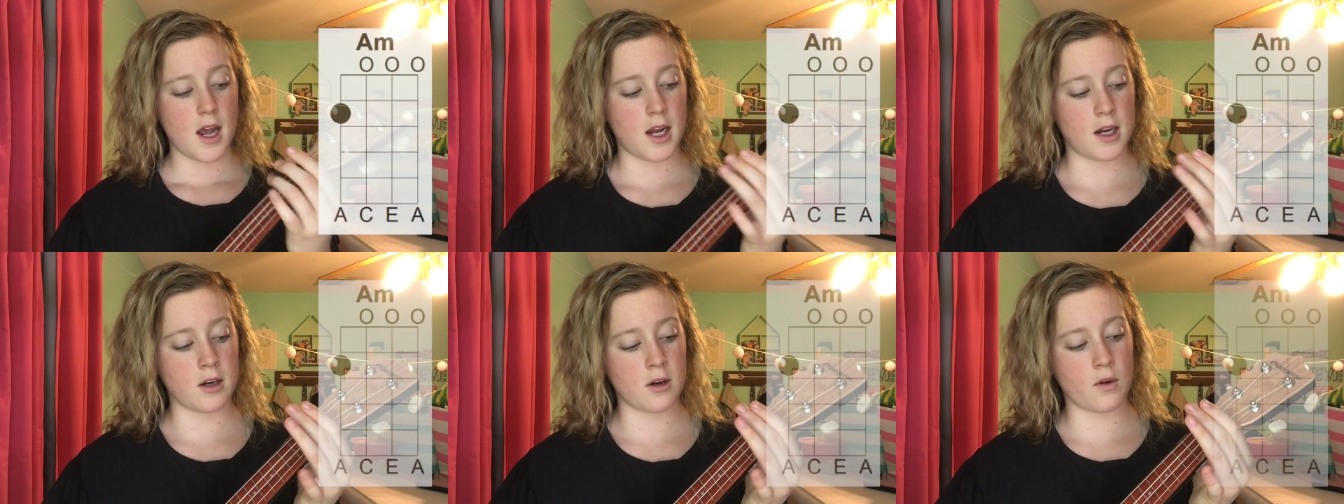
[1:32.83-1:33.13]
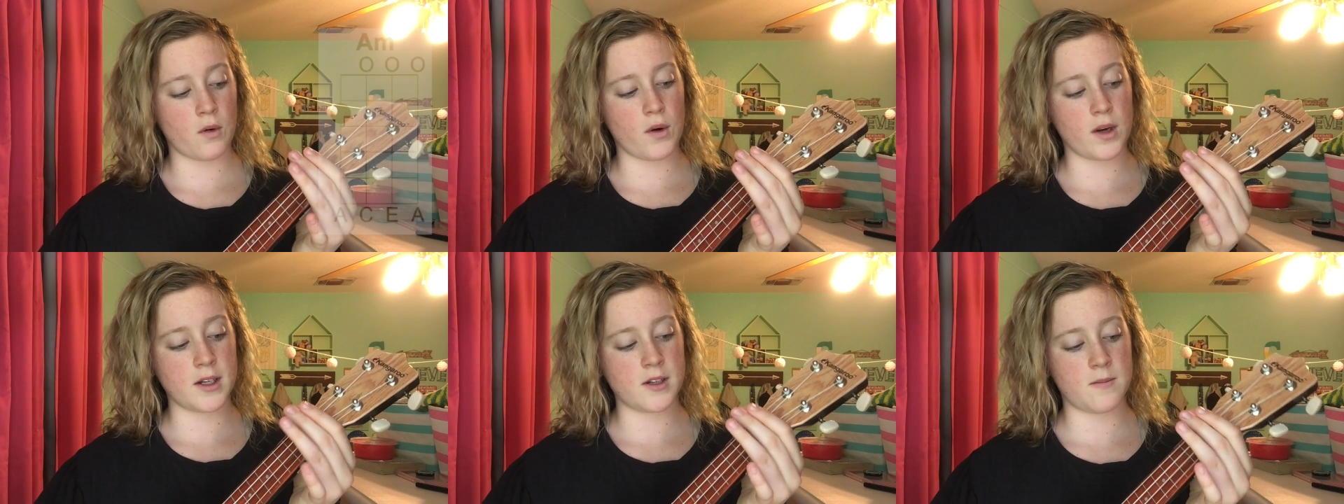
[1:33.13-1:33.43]
and
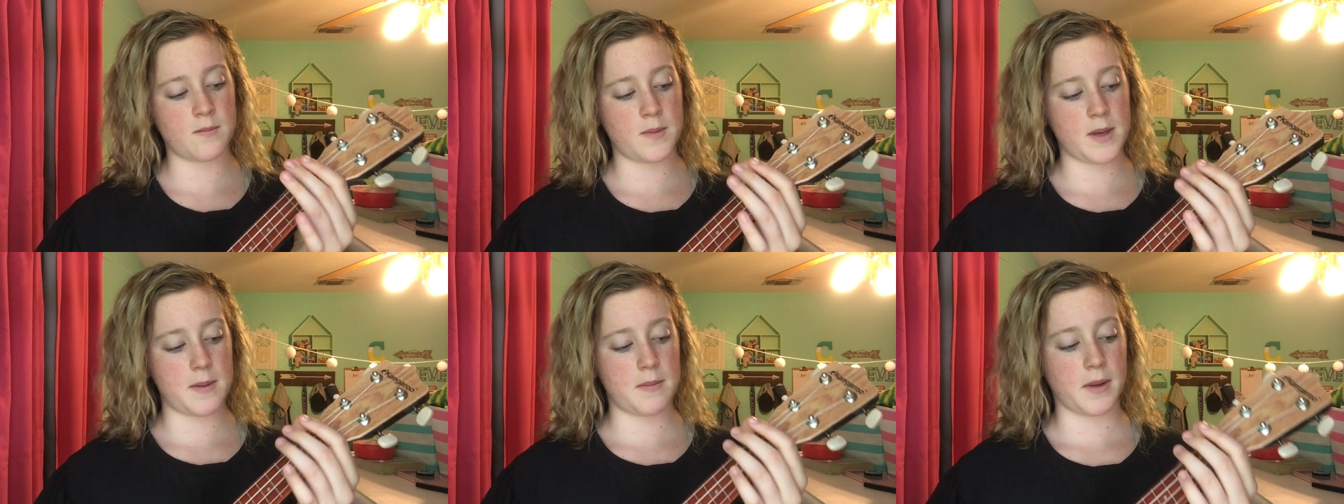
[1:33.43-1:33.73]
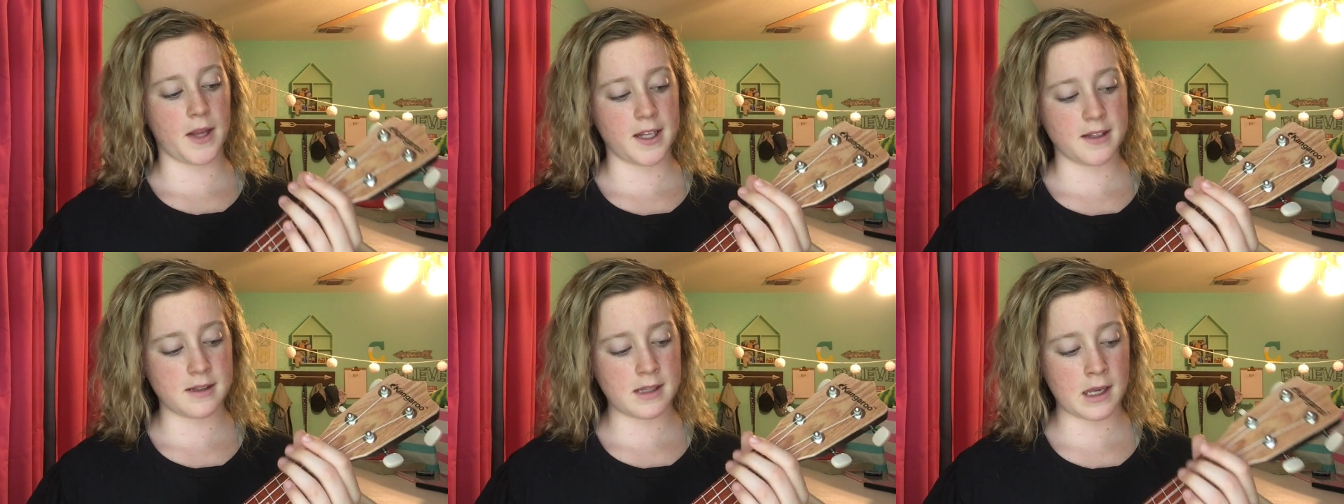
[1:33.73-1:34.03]
you're going to be
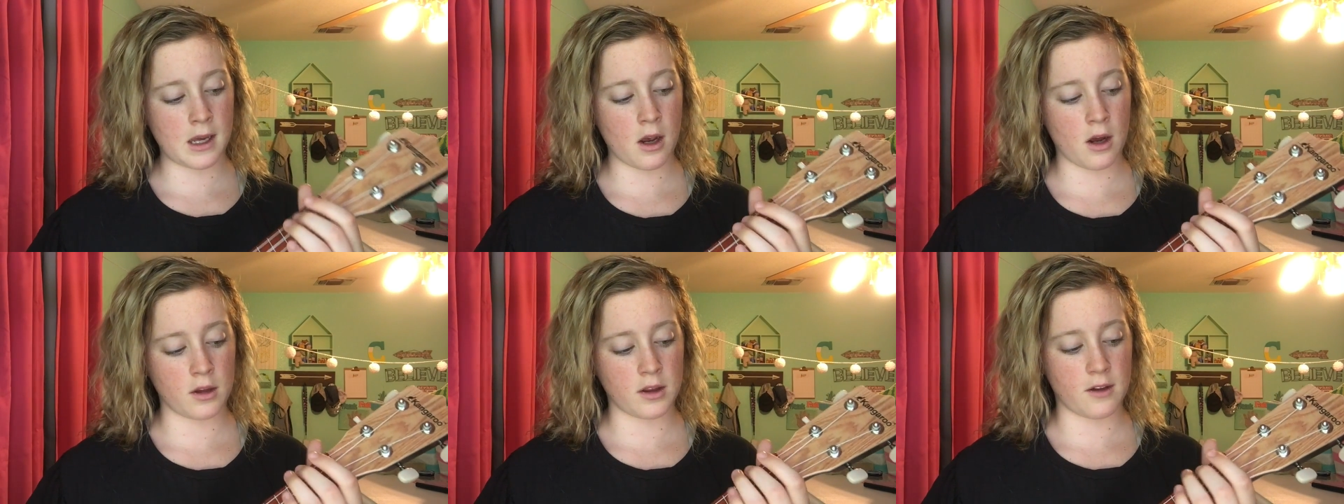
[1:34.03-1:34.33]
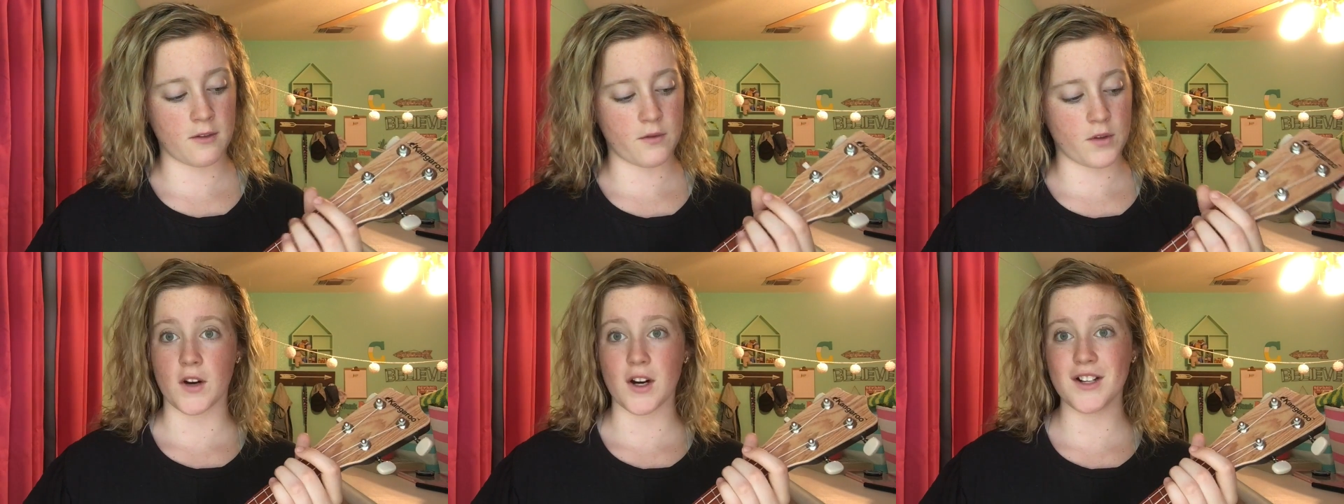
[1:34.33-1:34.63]
placing it on
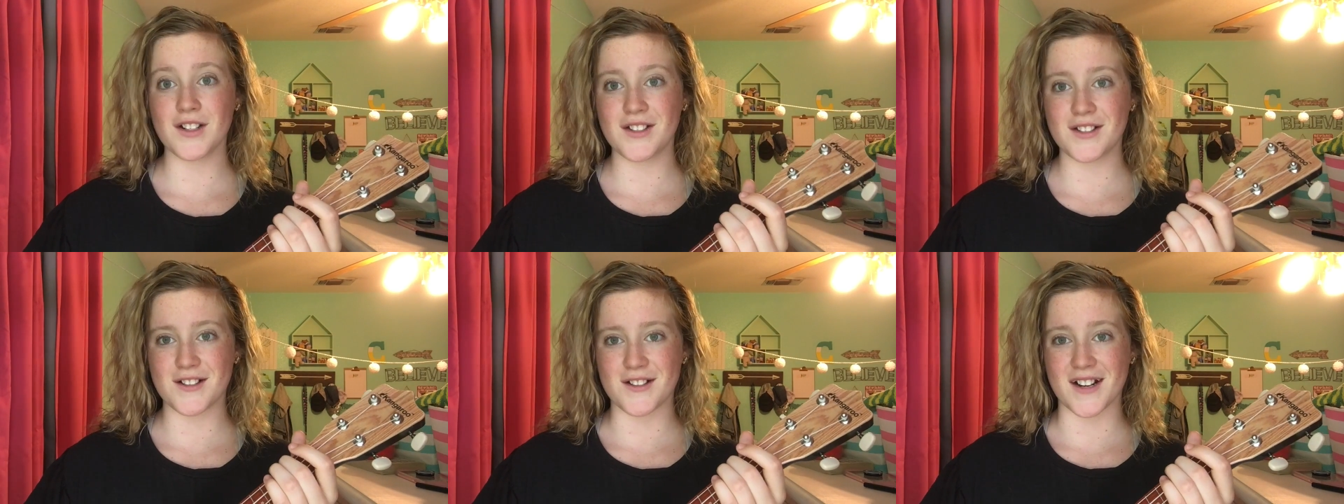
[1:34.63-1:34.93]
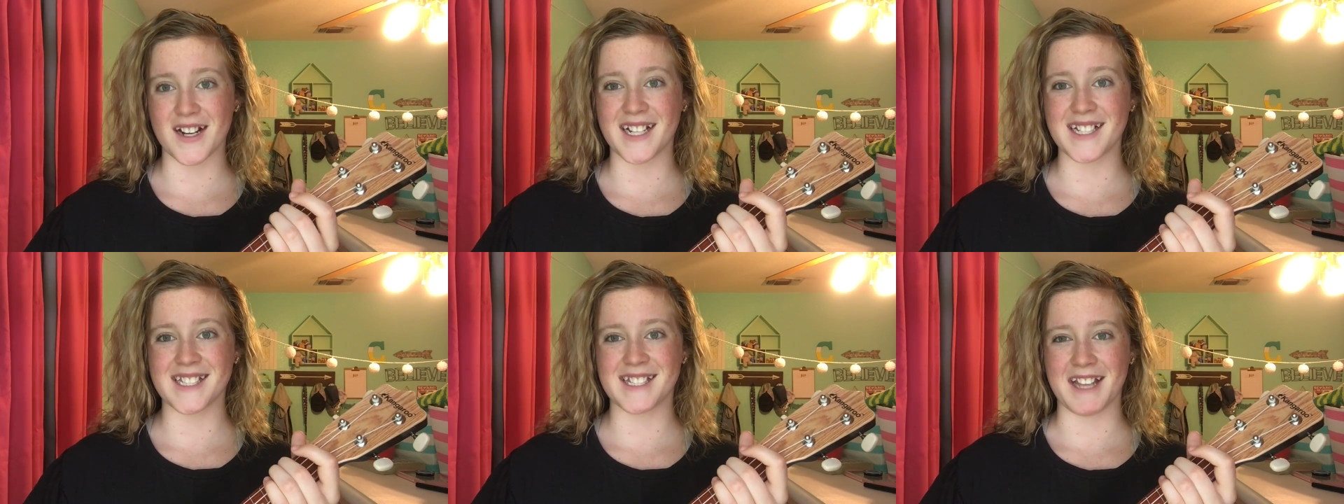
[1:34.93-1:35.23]
the 1st
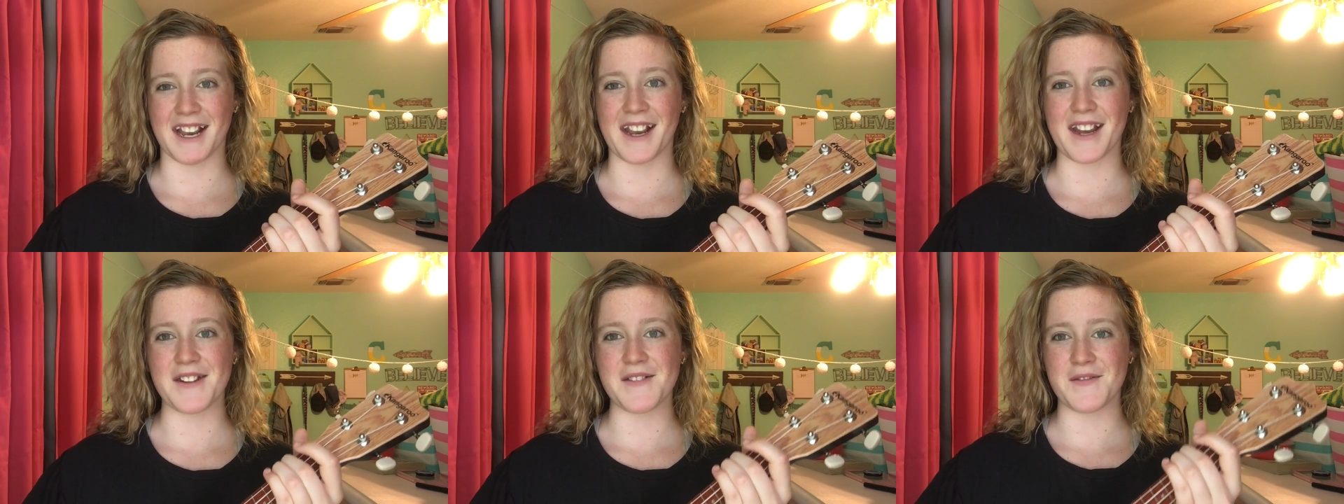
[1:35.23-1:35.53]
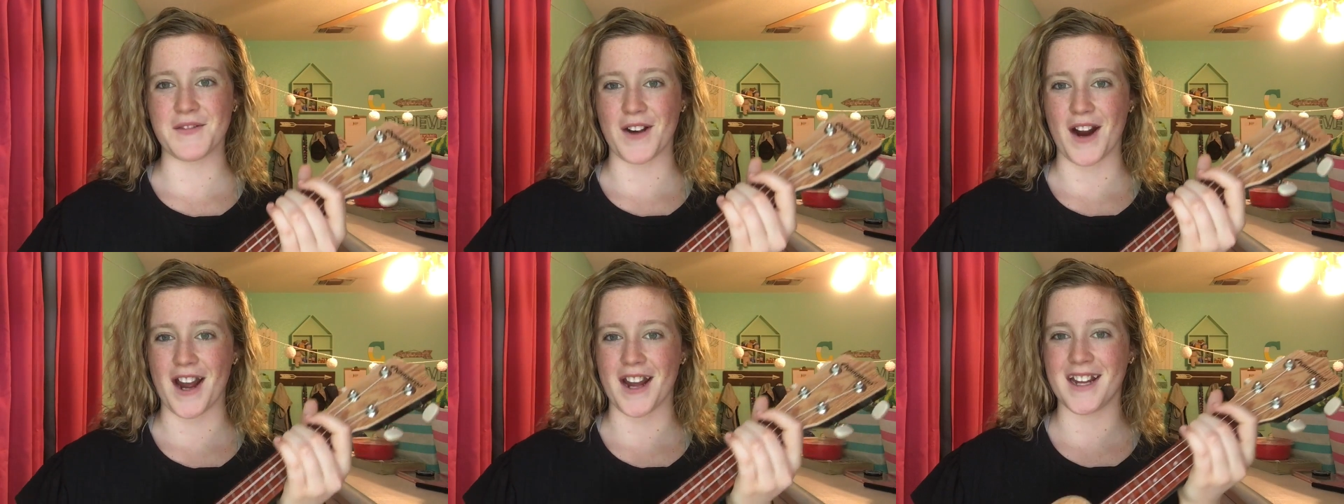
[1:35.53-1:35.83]
string, 2nd
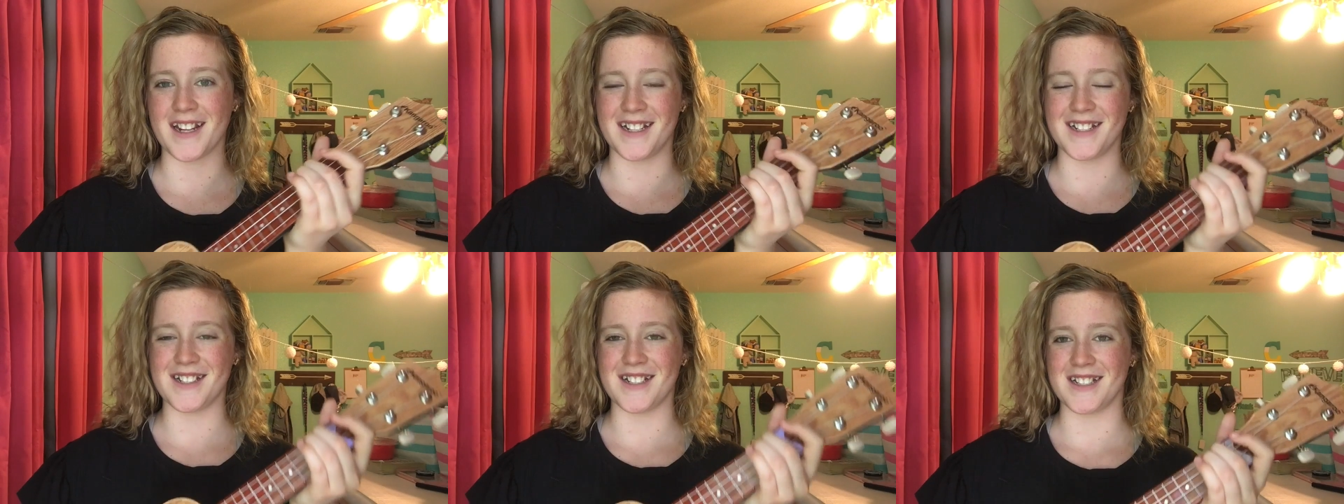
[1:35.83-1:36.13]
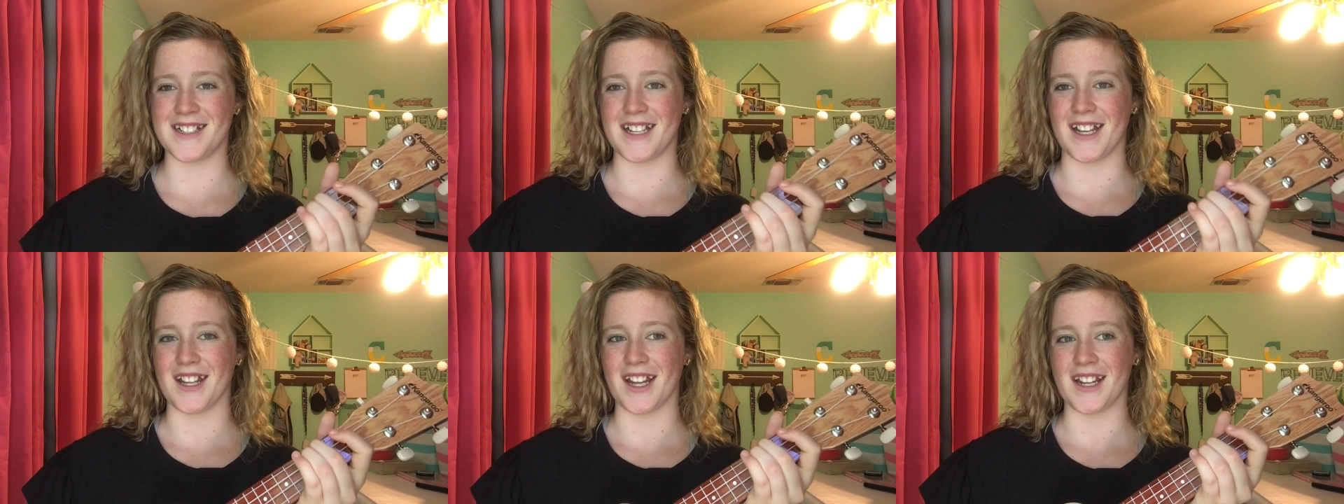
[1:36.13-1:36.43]
fret, and it
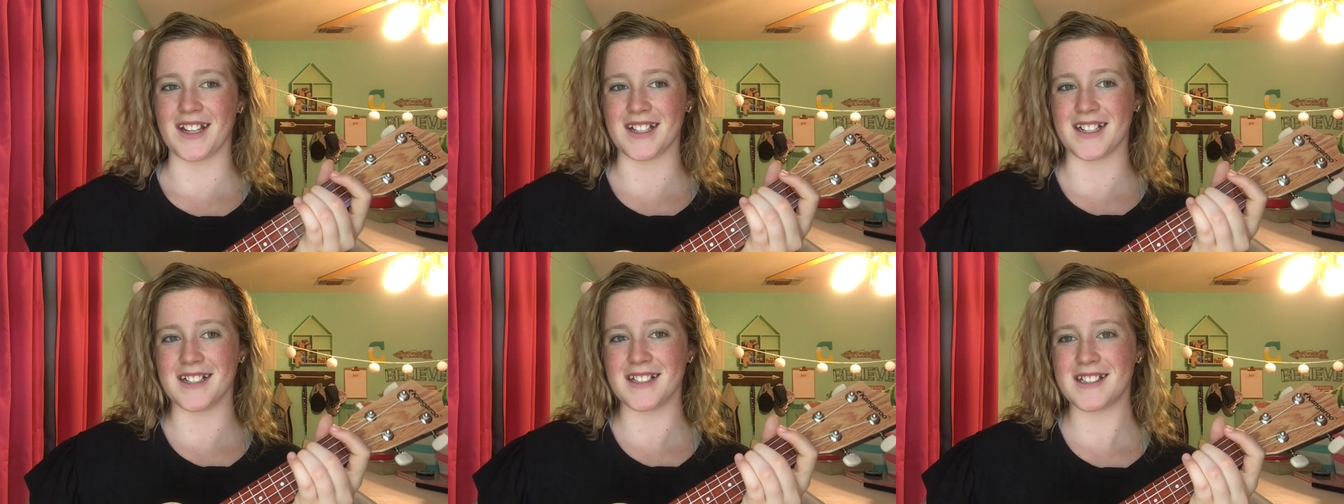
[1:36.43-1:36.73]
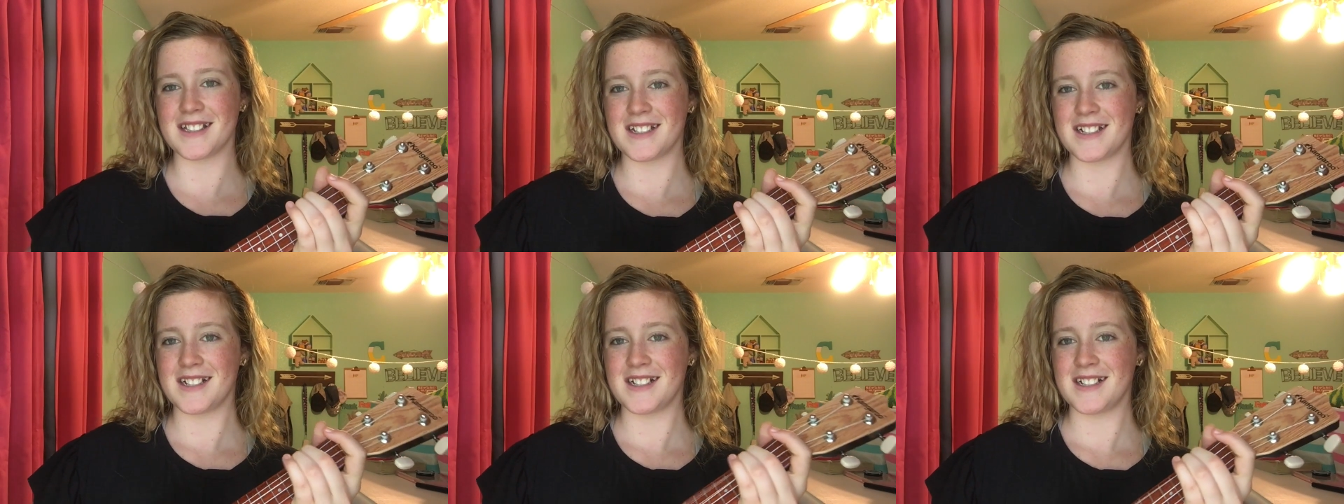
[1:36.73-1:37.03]
should sound like this.